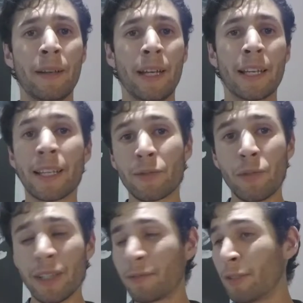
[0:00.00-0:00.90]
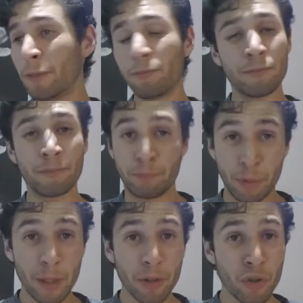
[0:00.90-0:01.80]
And guess what? He
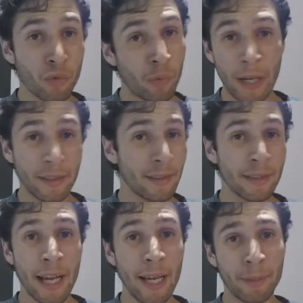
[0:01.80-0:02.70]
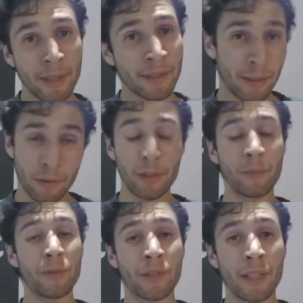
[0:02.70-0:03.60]
pretty much ran to die because they told
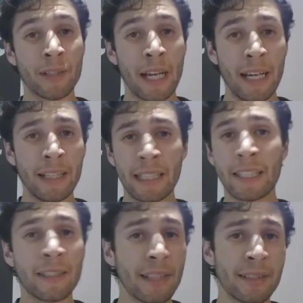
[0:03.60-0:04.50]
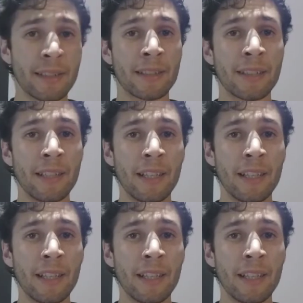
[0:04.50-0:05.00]
him he was going to die, and he does it.